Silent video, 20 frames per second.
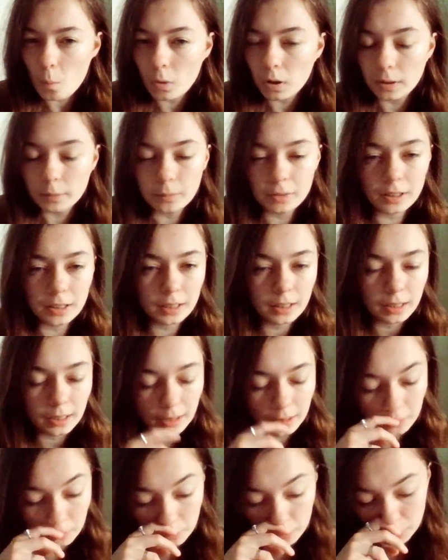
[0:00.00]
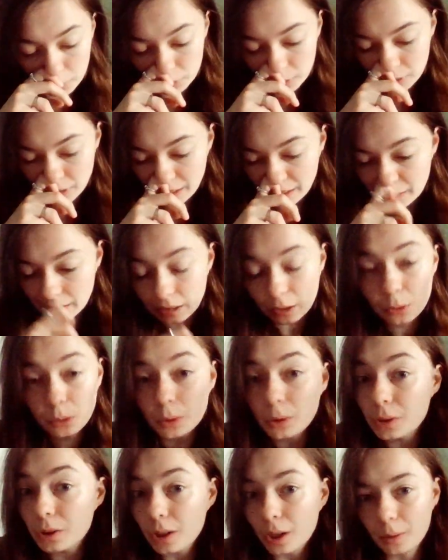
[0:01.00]
I'm thinking. We also had the
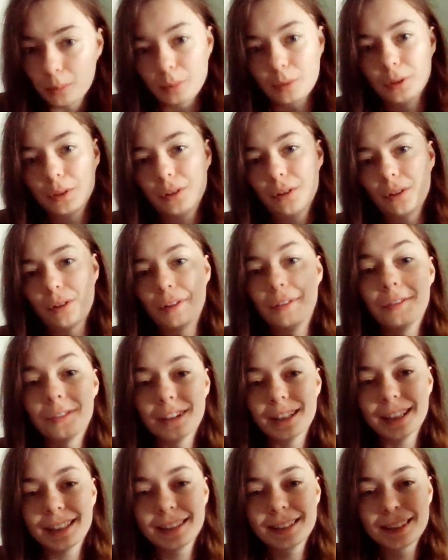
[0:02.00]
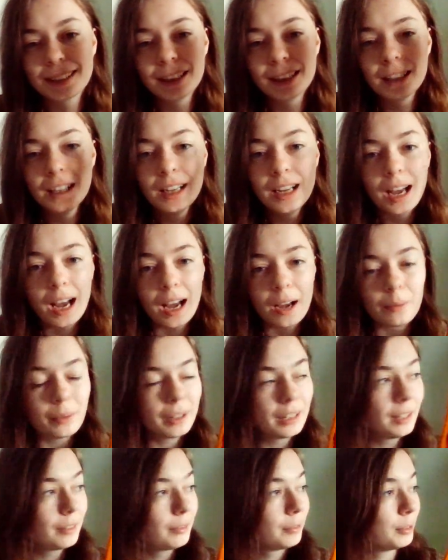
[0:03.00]
audio book of this, and
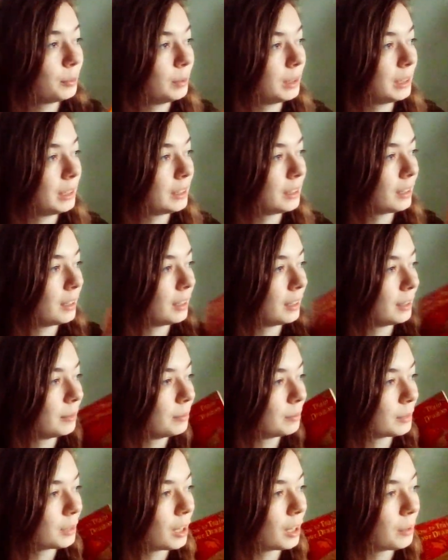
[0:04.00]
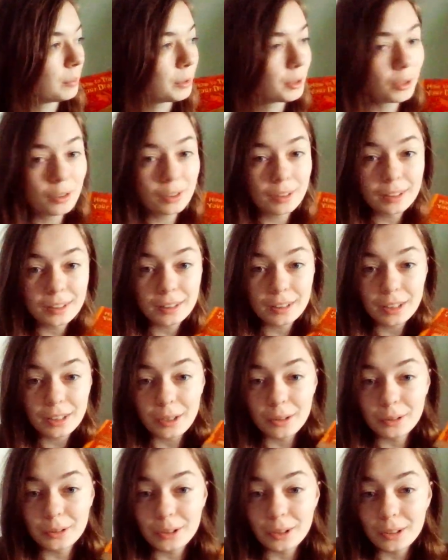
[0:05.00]
whenever we'd come on
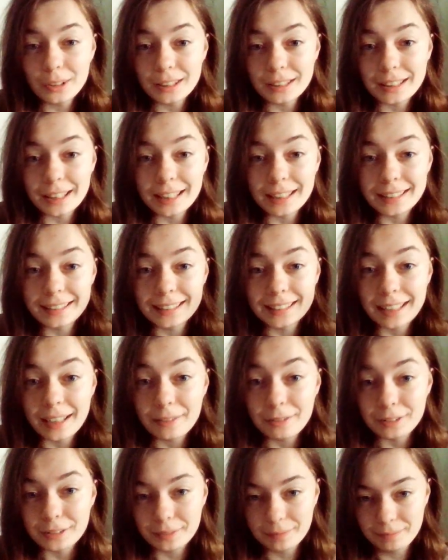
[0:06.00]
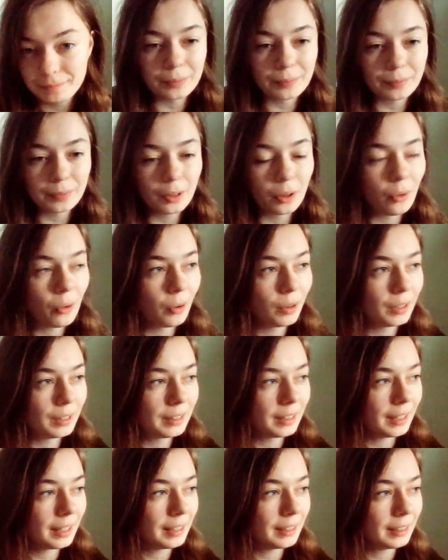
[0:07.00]
go on holiday to Devon, the
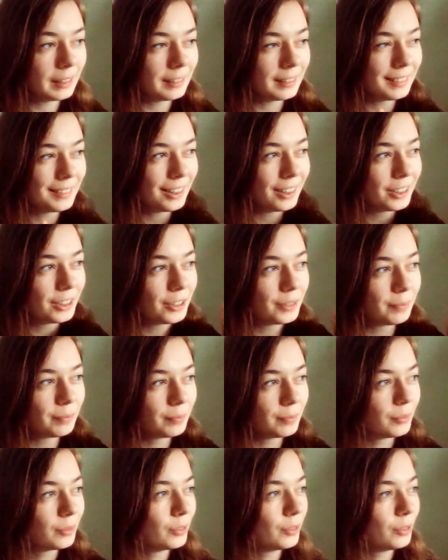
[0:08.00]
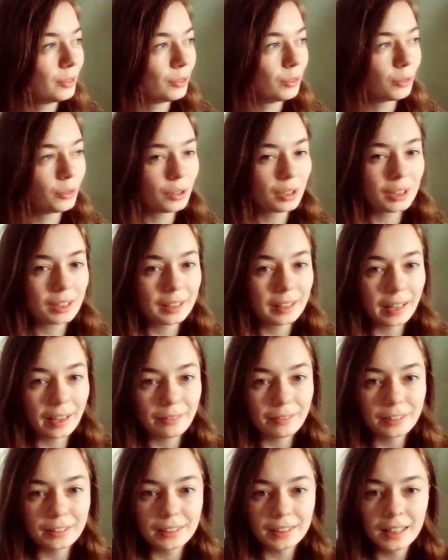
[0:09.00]
holiday kind of North
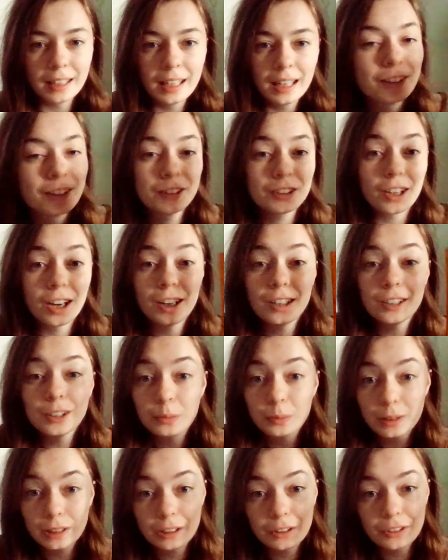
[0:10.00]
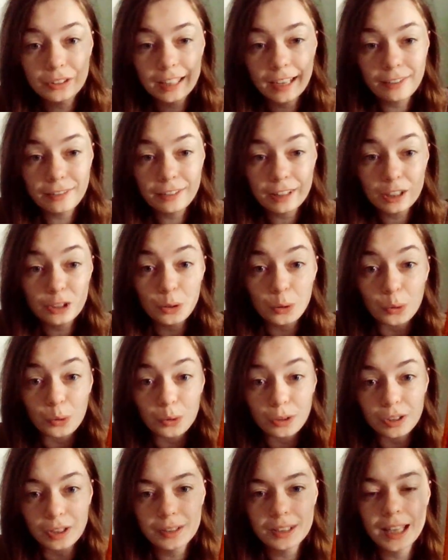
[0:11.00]
Devon, the child, we used to have this on
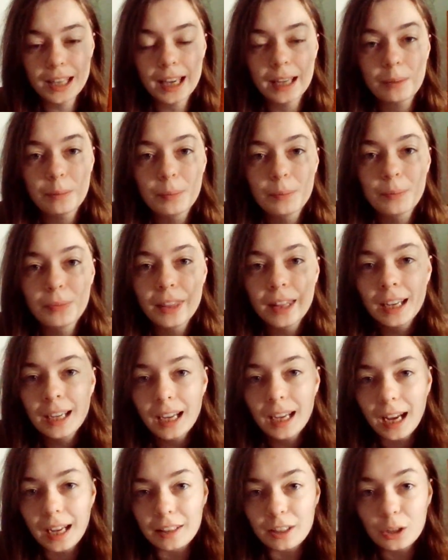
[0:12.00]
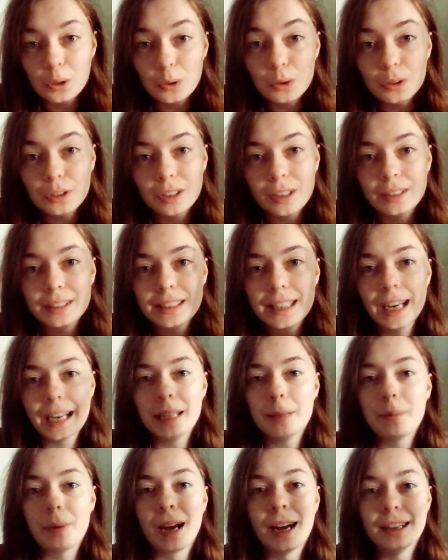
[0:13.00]
audio tape, and the audio
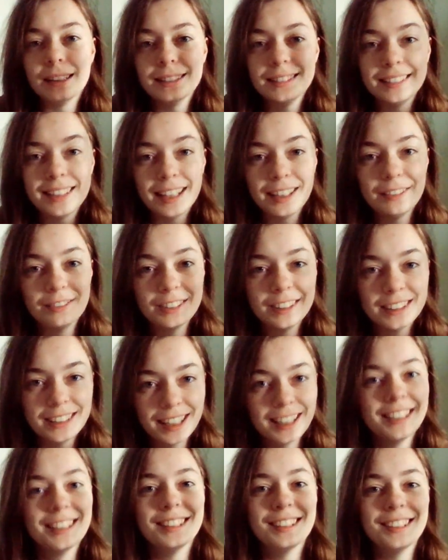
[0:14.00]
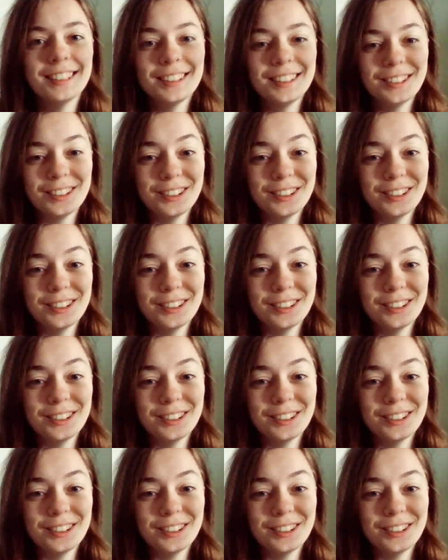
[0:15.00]
tape had David Tennant